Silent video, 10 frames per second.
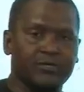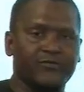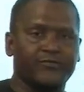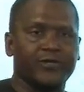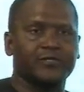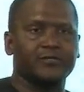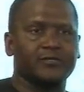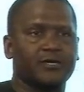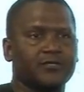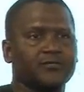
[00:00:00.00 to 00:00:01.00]
they invited
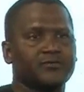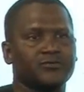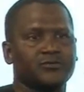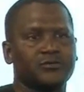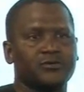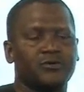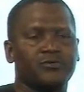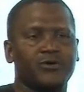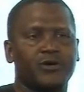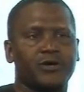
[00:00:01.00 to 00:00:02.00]
that we should
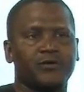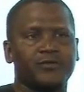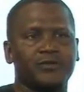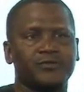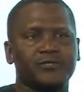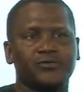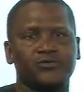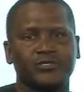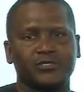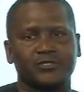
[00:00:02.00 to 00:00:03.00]
come. We're having a key in
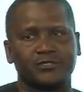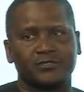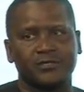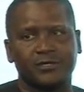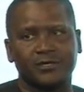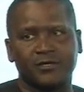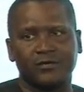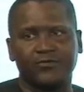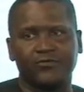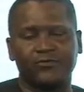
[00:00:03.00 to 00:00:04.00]
Washington
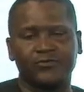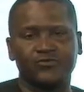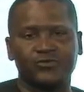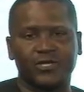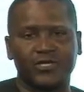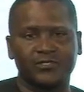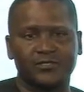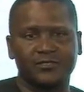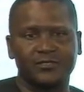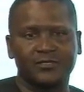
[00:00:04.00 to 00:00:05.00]
for 2
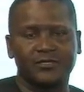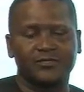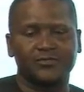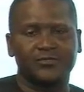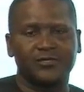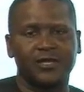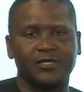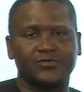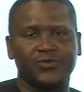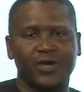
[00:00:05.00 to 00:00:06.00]
days to tell
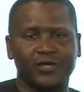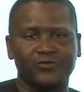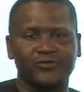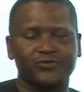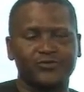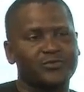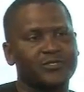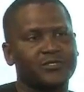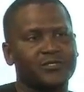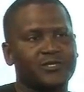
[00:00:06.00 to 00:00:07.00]
us why we should
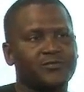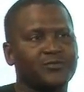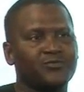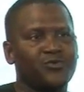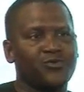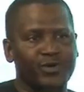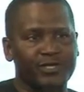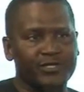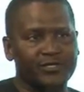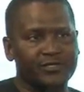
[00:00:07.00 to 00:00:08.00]
be giving more
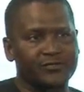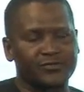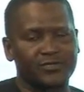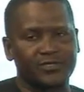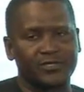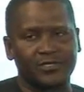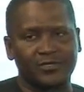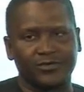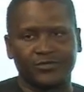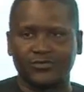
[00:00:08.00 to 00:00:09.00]
money to the
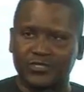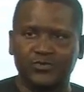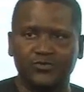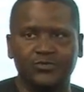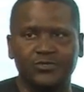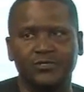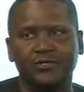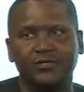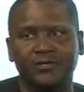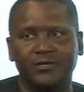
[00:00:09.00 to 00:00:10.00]
needy, which is good.
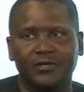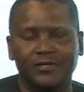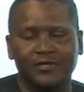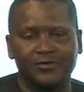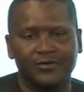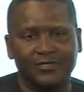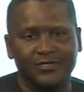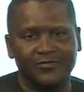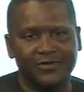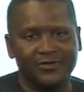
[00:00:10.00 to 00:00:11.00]
You know, it's
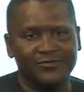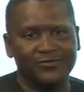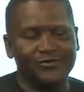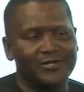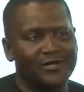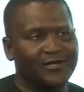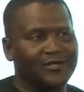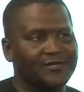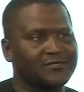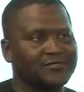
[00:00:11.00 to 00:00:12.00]
a very good
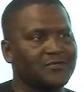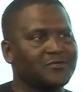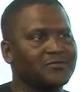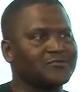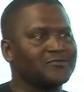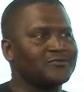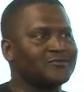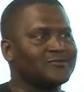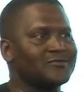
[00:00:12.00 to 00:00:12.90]
something to do,